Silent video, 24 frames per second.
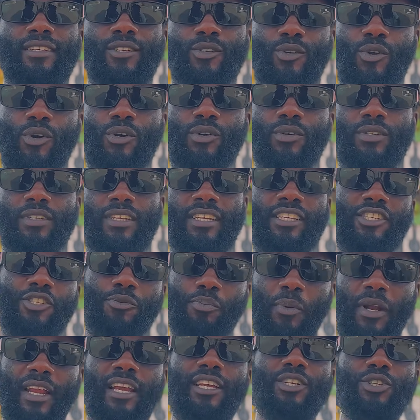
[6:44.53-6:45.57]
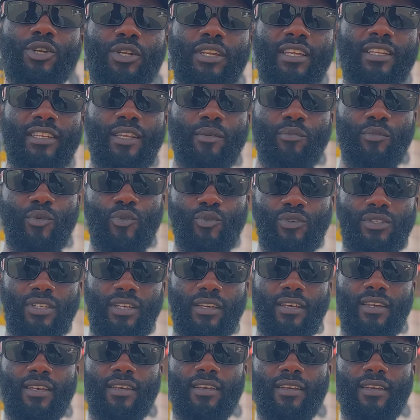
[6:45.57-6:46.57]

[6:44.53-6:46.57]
You know, the inspiration in the music.